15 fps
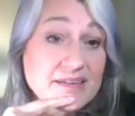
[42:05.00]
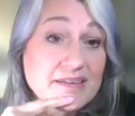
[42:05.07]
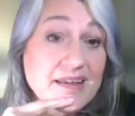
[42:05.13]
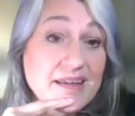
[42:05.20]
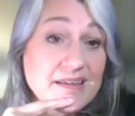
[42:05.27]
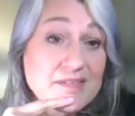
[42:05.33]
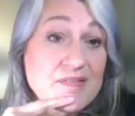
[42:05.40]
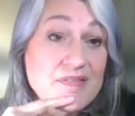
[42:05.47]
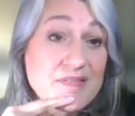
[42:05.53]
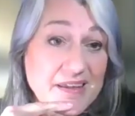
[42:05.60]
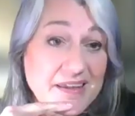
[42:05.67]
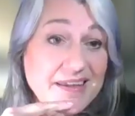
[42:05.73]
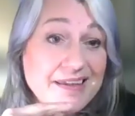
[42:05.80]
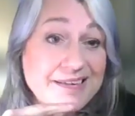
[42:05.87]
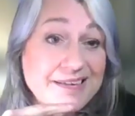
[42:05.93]
in
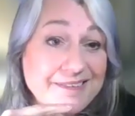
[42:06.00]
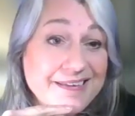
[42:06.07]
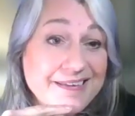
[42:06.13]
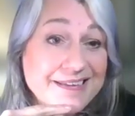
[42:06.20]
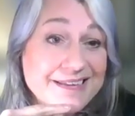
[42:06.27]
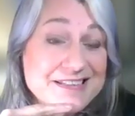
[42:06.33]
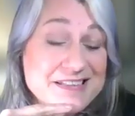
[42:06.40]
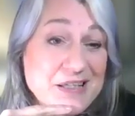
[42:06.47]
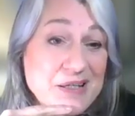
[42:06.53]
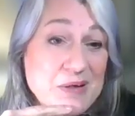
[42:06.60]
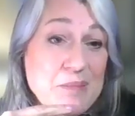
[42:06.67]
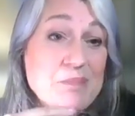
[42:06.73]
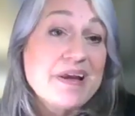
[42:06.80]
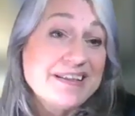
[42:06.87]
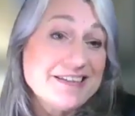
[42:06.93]
thinking that
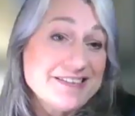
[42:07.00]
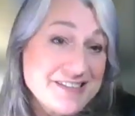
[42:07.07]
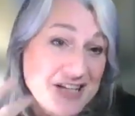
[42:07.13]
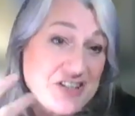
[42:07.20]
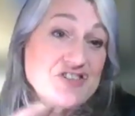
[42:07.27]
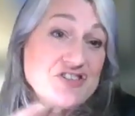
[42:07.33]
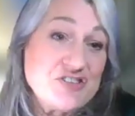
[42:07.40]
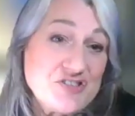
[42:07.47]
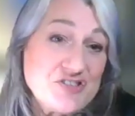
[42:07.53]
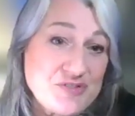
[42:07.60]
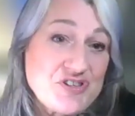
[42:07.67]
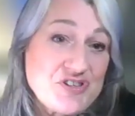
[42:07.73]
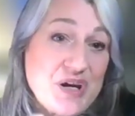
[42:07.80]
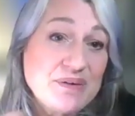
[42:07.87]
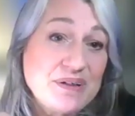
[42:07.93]
my intentions of
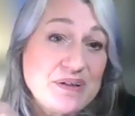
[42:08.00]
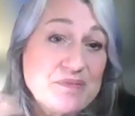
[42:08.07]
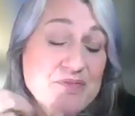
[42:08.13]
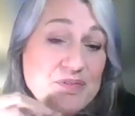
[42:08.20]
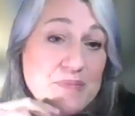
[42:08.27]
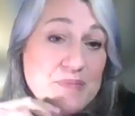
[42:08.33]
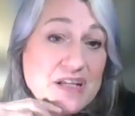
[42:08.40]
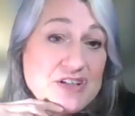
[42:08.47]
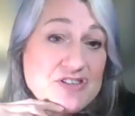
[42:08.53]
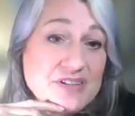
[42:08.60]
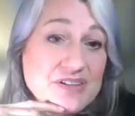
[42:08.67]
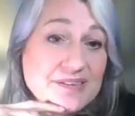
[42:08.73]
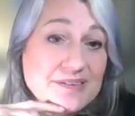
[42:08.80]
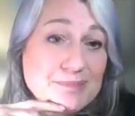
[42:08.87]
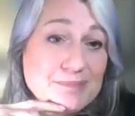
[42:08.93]
sharing
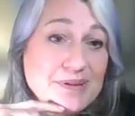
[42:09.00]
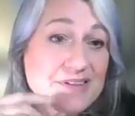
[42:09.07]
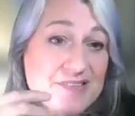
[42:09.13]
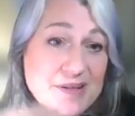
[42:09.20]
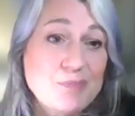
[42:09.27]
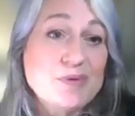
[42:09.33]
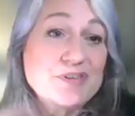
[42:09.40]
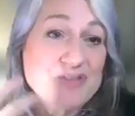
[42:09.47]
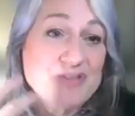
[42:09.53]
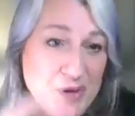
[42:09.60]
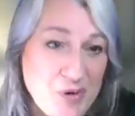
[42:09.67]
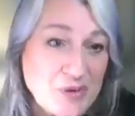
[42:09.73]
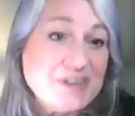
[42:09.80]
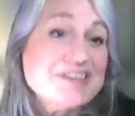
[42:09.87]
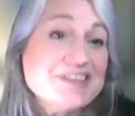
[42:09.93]
information, because I want to
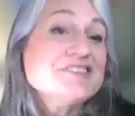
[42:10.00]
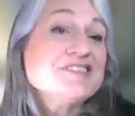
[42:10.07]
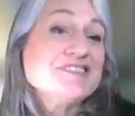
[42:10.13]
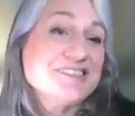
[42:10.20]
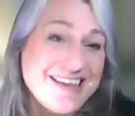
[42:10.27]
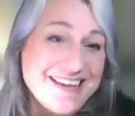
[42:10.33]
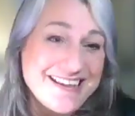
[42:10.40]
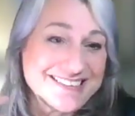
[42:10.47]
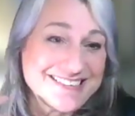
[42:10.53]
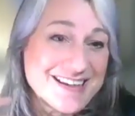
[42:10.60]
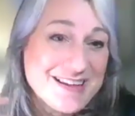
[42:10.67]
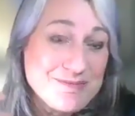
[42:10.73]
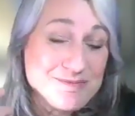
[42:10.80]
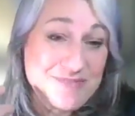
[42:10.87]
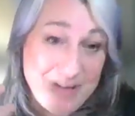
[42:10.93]
be honest, and
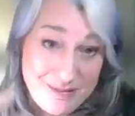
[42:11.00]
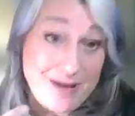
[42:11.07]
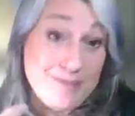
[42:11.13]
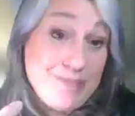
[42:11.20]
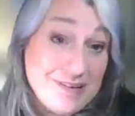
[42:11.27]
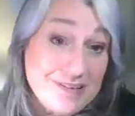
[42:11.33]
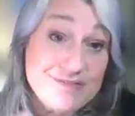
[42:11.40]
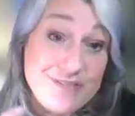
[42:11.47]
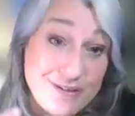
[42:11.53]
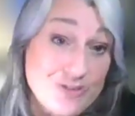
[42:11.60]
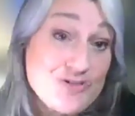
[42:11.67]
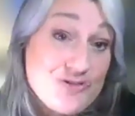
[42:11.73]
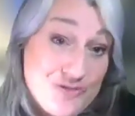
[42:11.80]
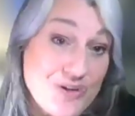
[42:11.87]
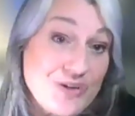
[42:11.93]
I believe very
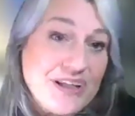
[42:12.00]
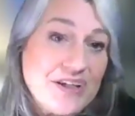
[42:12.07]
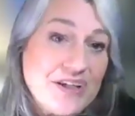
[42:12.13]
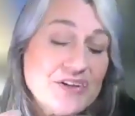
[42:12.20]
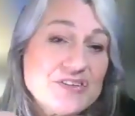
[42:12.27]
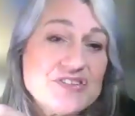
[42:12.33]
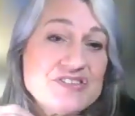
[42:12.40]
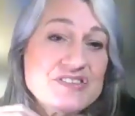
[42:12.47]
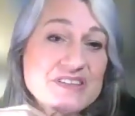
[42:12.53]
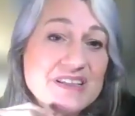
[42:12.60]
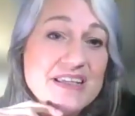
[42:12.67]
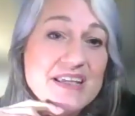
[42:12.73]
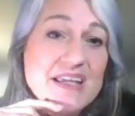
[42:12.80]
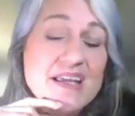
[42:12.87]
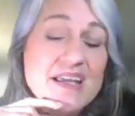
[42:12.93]
strongly in
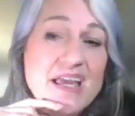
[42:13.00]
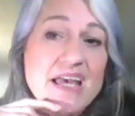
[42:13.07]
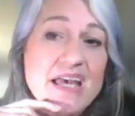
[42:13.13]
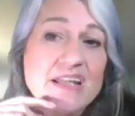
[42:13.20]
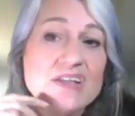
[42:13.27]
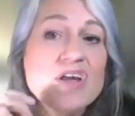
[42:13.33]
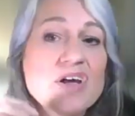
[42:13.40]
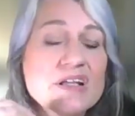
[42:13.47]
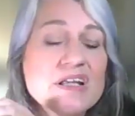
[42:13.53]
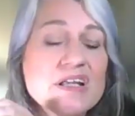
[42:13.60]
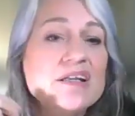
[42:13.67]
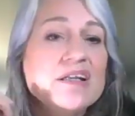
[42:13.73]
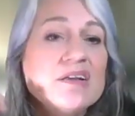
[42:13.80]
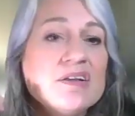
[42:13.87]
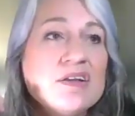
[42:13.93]
honesty, and
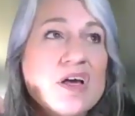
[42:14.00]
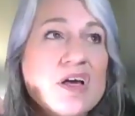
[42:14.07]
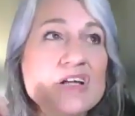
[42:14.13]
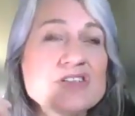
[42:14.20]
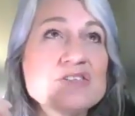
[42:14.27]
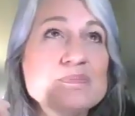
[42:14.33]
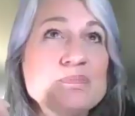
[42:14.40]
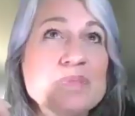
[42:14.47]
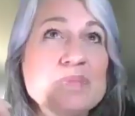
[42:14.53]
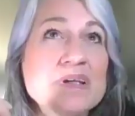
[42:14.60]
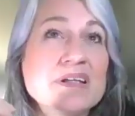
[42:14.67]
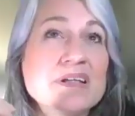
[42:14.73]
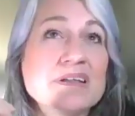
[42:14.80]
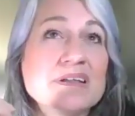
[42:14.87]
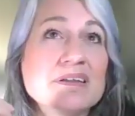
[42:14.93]
not
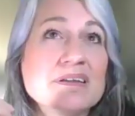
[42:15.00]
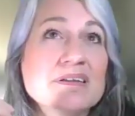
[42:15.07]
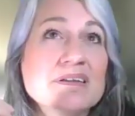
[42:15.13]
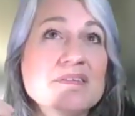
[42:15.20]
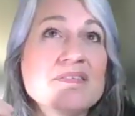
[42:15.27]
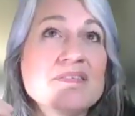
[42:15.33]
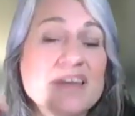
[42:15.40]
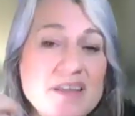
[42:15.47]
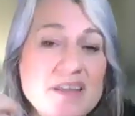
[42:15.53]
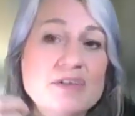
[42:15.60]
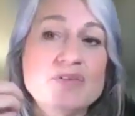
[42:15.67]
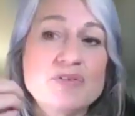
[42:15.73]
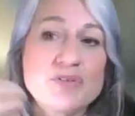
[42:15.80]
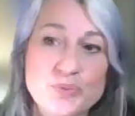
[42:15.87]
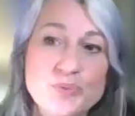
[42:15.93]
being
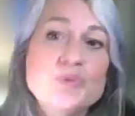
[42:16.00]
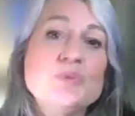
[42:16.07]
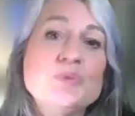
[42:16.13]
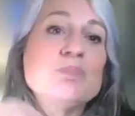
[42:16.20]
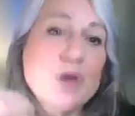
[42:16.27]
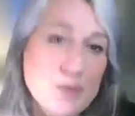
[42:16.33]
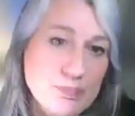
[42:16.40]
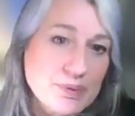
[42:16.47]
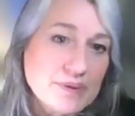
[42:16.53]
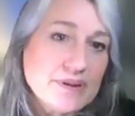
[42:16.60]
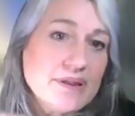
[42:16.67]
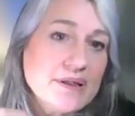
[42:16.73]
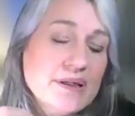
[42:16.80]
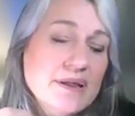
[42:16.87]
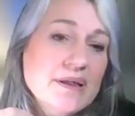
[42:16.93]
thinking through
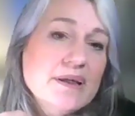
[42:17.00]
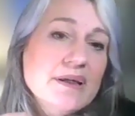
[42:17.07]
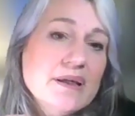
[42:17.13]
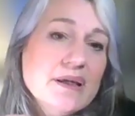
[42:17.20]
properly